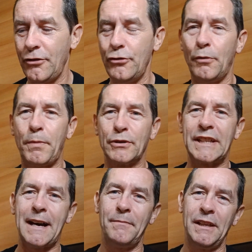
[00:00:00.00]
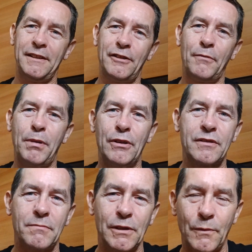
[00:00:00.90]
no potable, not
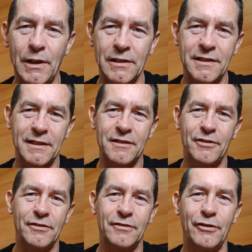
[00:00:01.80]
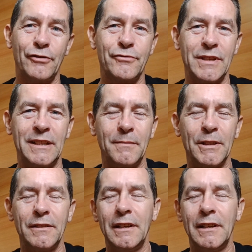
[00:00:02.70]
portable water, so not drinkable.